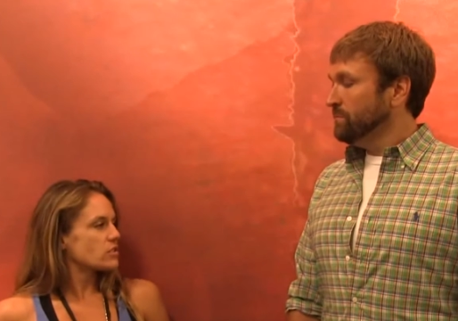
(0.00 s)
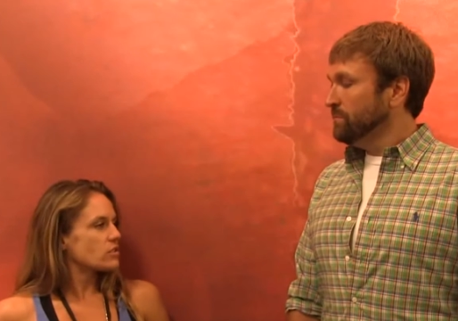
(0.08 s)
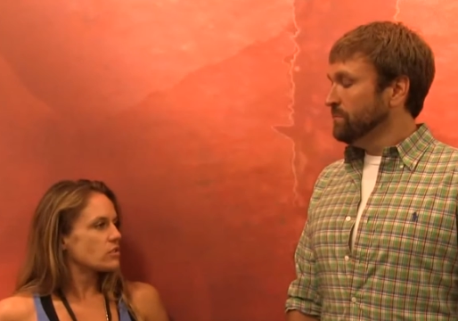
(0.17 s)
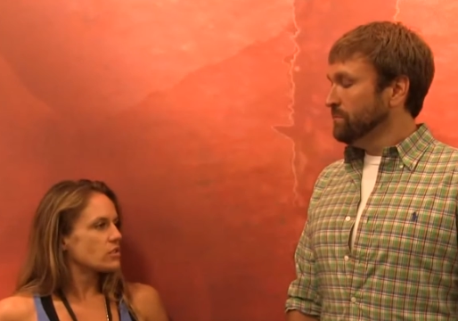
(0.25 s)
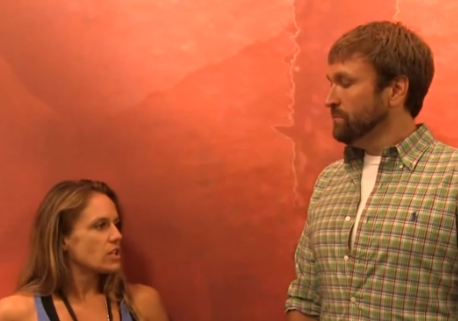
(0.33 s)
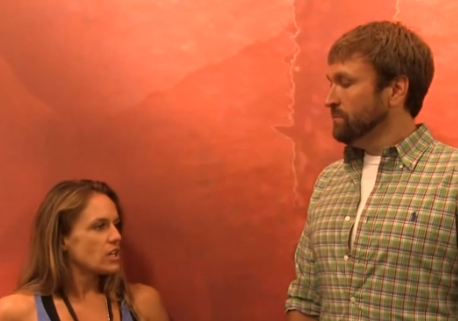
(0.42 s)

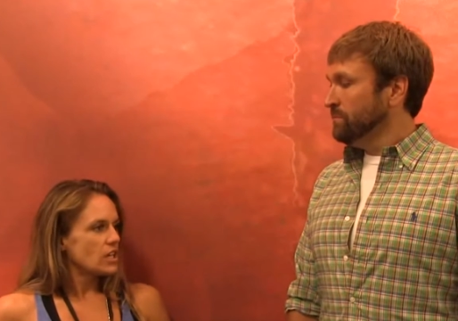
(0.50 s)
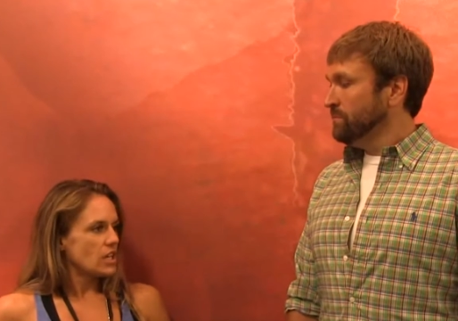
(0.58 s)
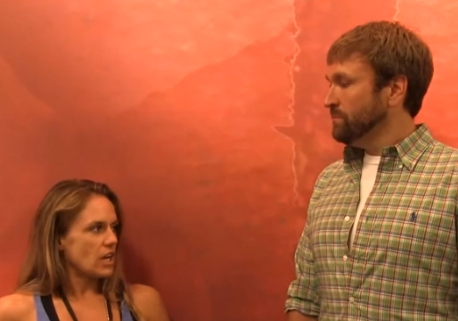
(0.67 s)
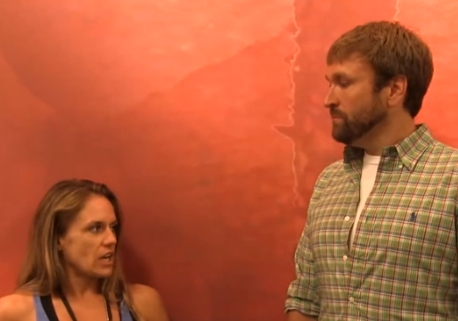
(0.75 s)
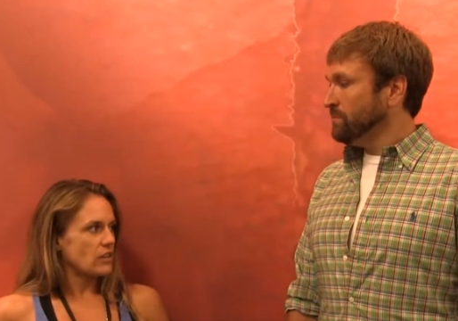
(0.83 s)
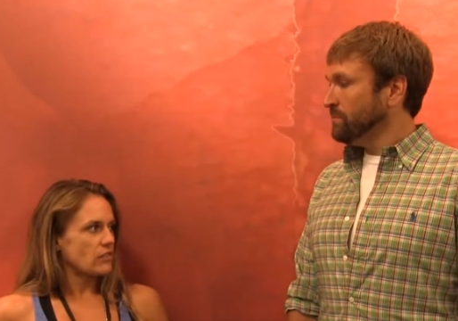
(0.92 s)
Speaker 1: So
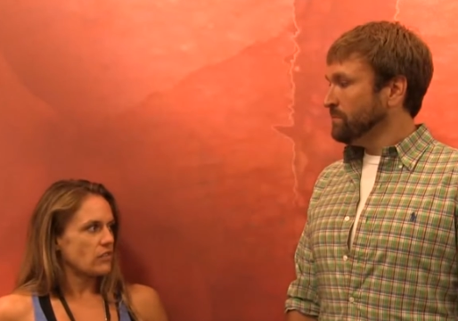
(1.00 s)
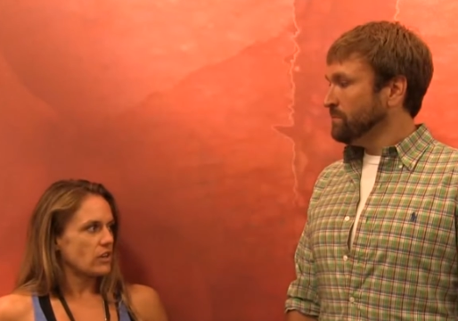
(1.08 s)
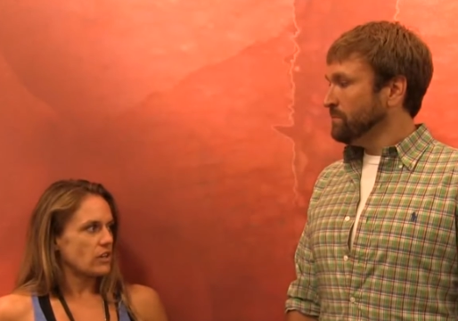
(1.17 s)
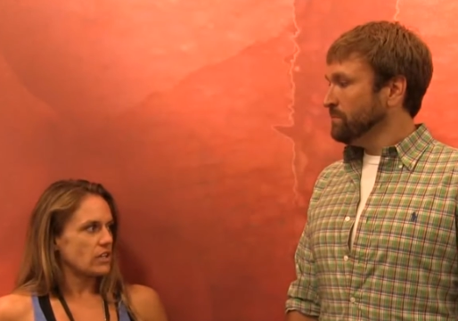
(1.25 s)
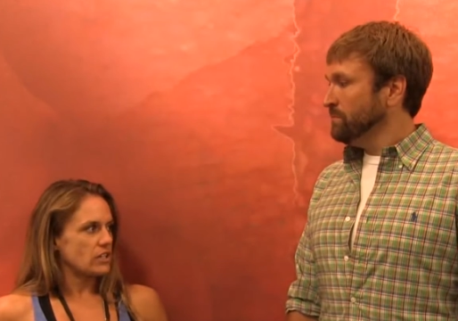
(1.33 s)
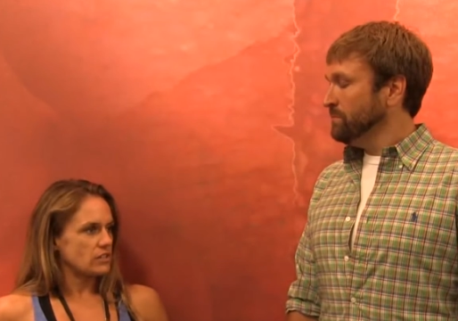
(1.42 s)
I have a
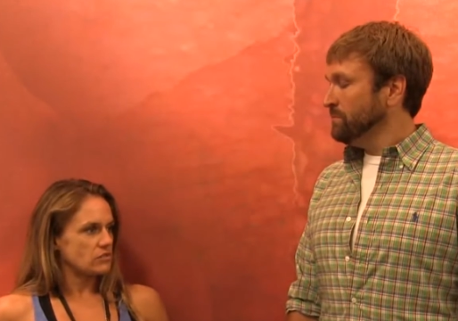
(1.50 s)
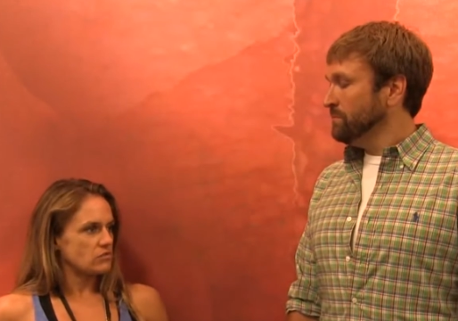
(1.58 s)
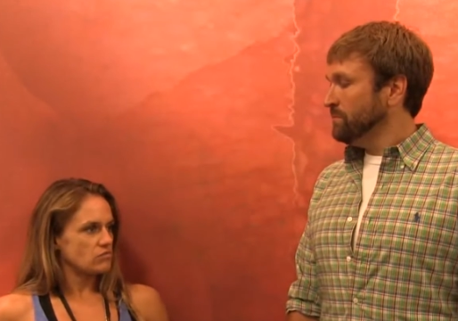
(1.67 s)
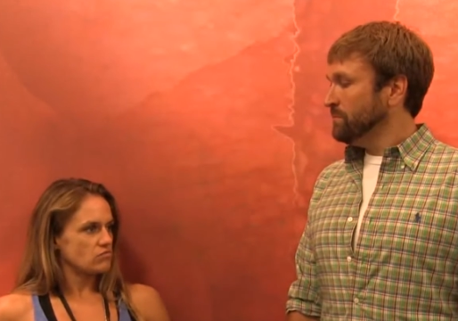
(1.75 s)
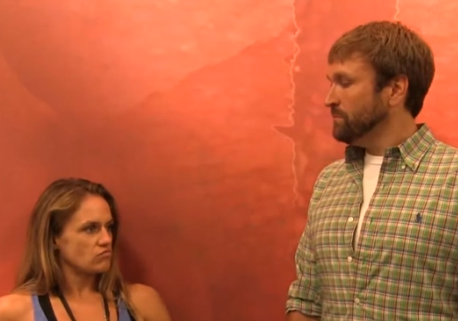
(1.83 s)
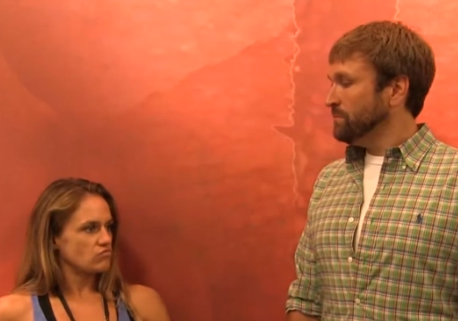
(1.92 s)
very
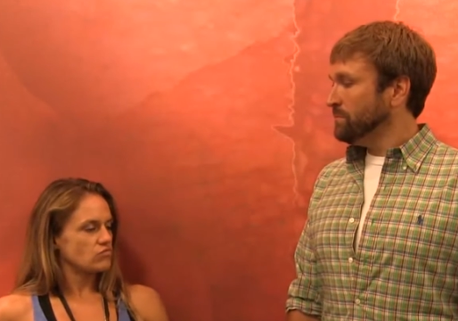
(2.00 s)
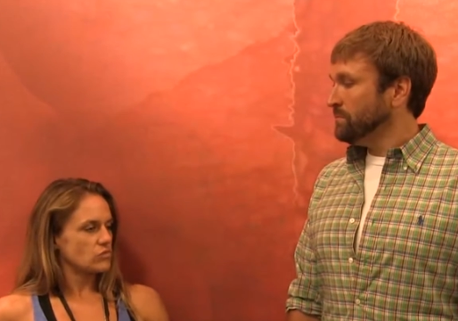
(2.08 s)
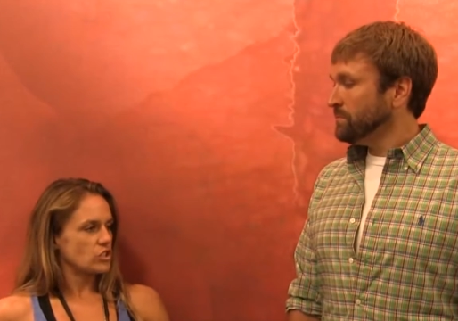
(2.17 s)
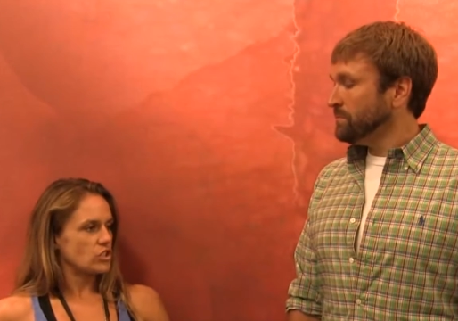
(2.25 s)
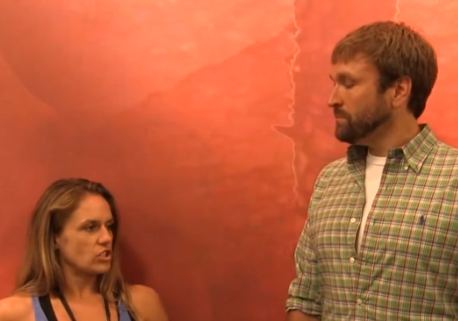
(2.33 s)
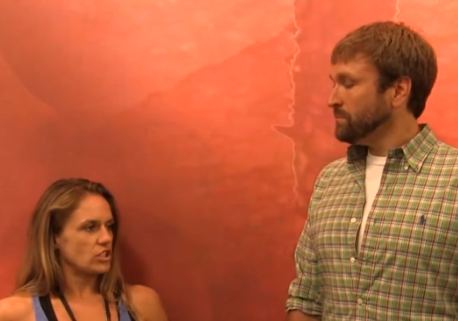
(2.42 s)

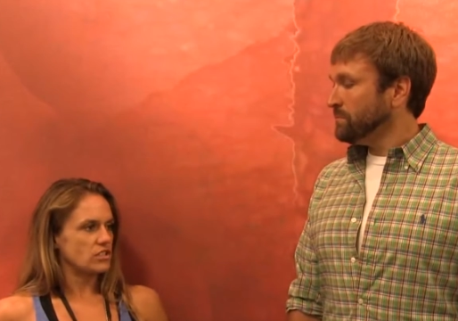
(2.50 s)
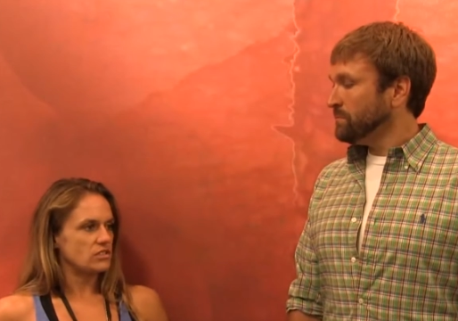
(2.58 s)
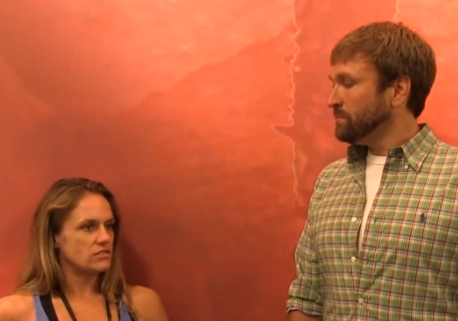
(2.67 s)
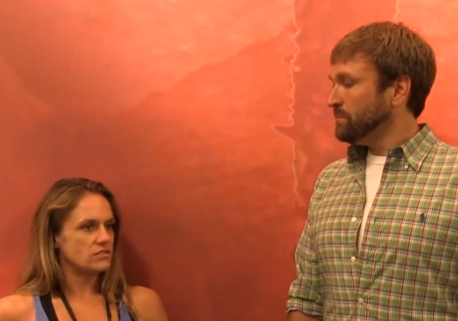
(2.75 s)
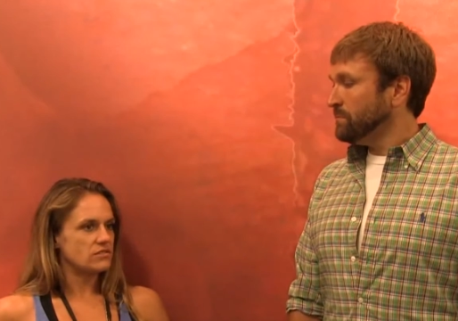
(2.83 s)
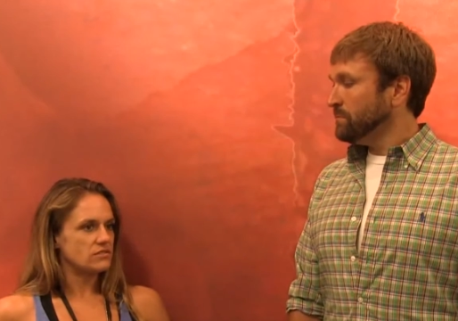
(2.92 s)
good,
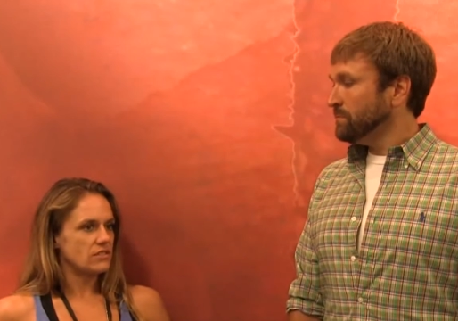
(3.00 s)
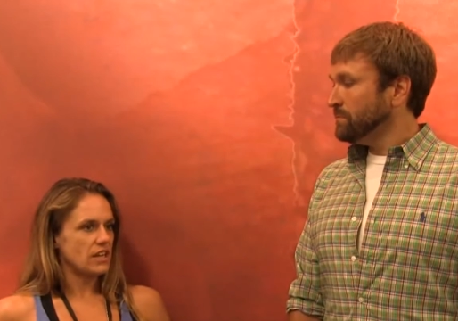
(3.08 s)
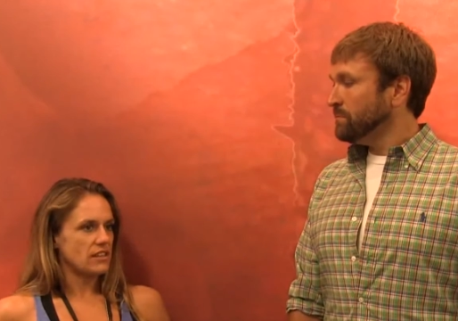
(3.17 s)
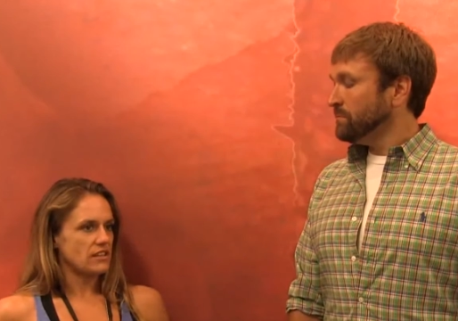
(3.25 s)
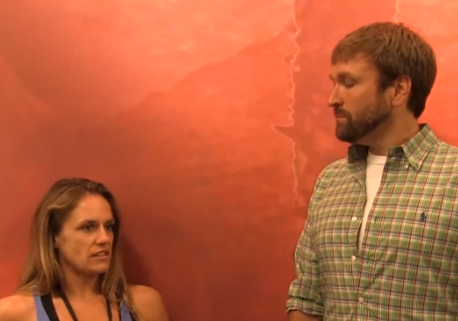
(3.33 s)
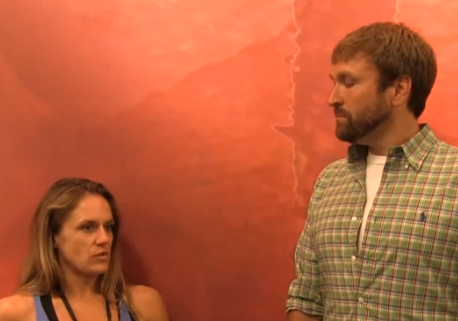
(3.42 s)

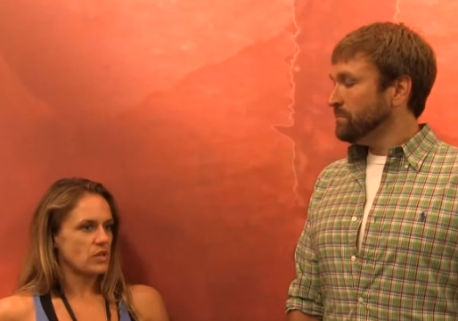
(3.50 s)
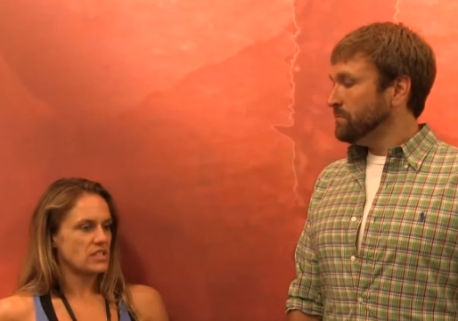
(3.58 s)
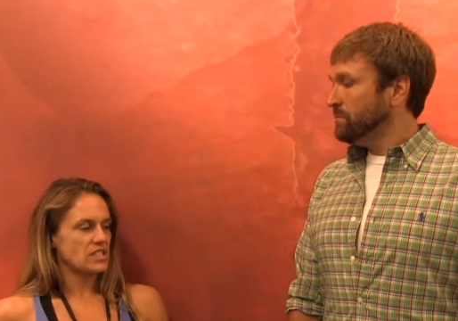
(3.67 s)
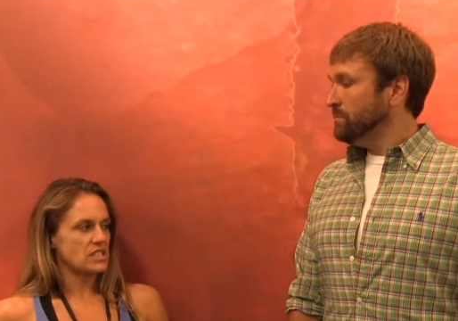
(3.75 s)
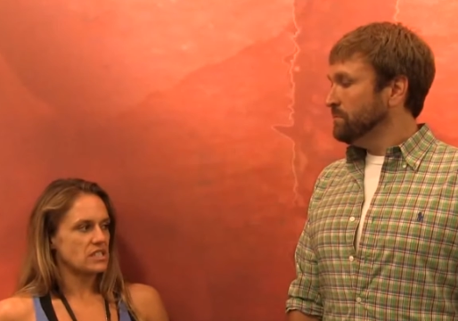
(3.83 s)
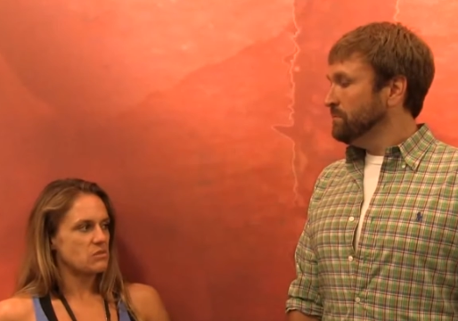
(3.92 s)
I think that
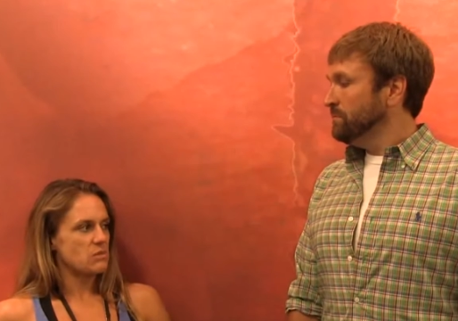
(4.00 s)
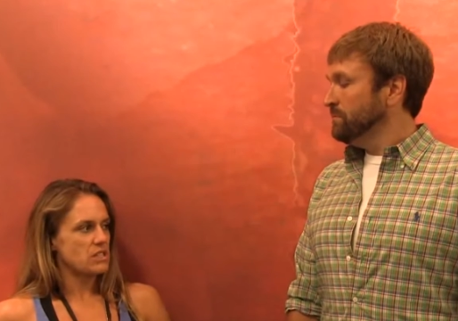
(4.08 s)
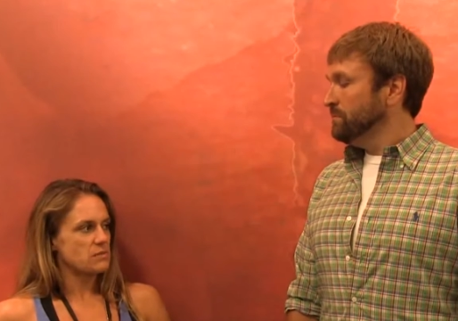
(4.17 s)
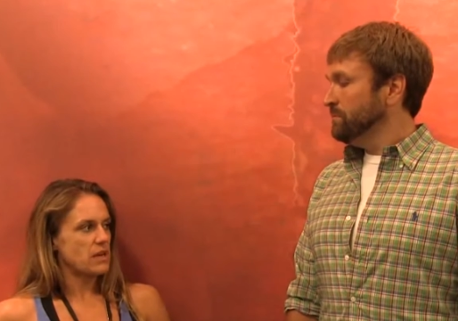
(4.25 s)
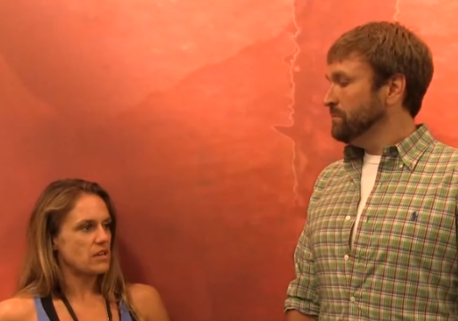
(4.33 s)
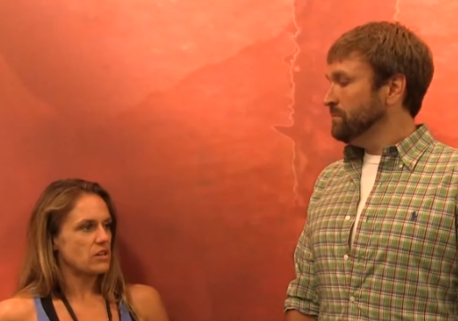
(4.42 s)
wrestling is the
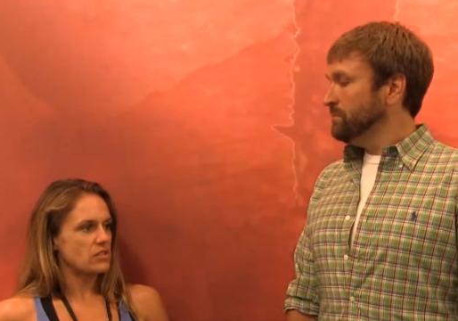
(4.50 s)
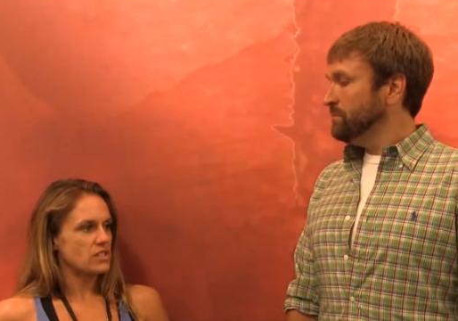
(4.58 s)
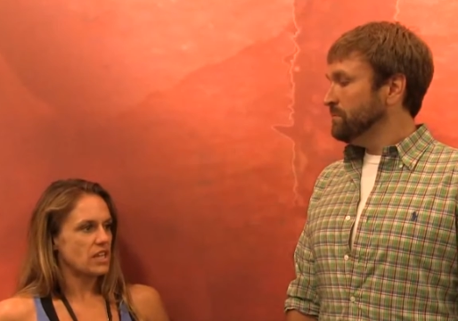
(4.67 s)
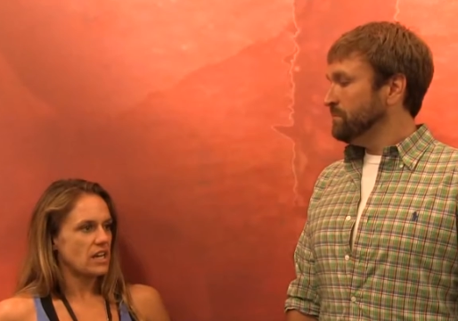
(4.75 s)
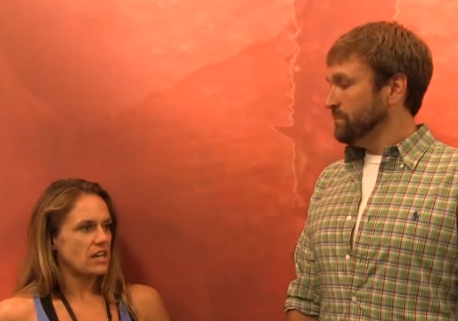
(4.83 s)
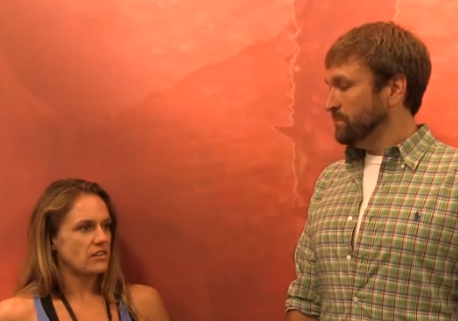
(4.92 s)
best background
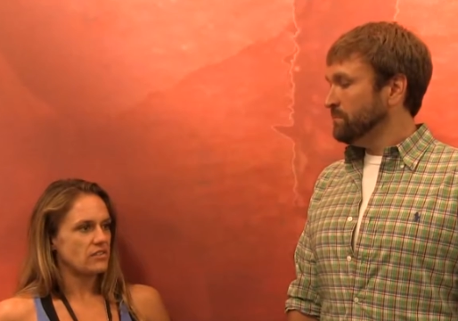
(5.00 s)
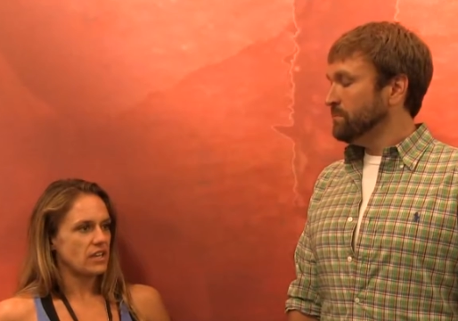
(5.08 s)
to have.